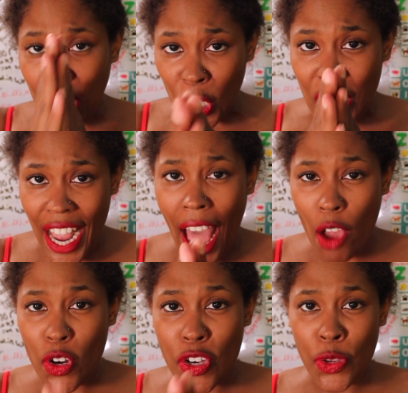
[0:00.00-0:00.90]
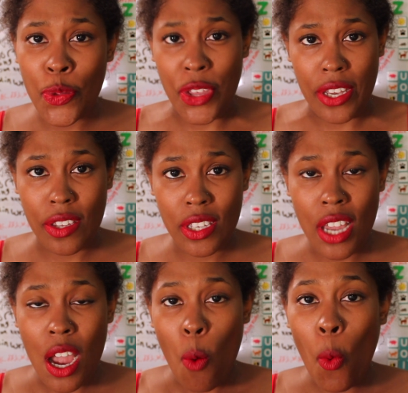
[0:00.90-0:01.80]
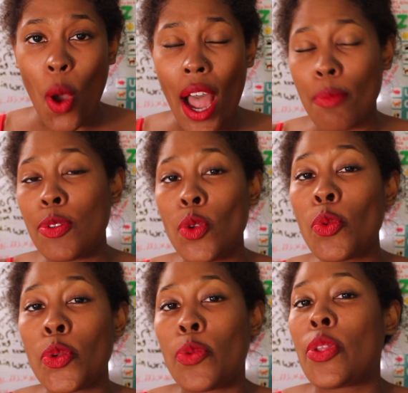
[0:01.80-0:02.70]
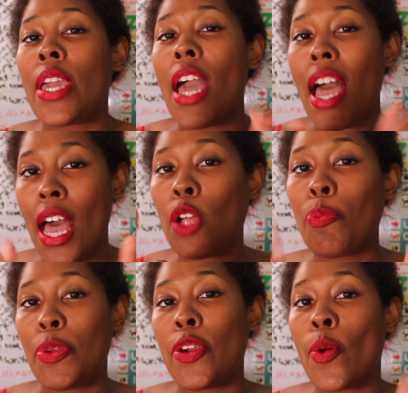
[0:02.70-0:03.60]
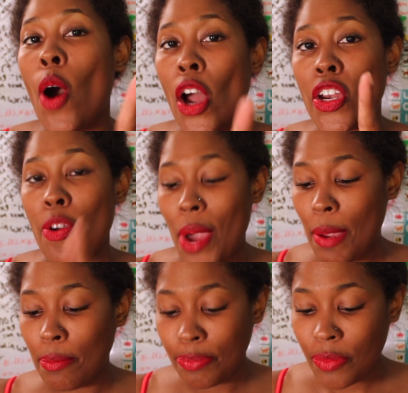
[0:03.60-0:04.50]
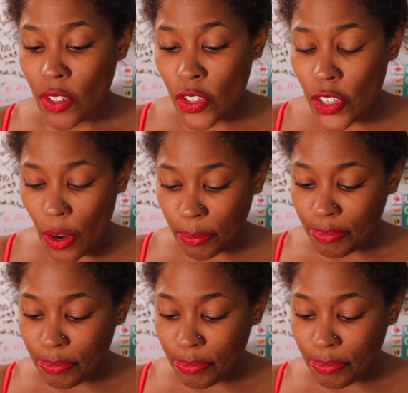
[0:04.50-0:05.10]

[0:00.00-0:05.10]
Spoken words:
learning how to do this will absolutely help you on your way. So,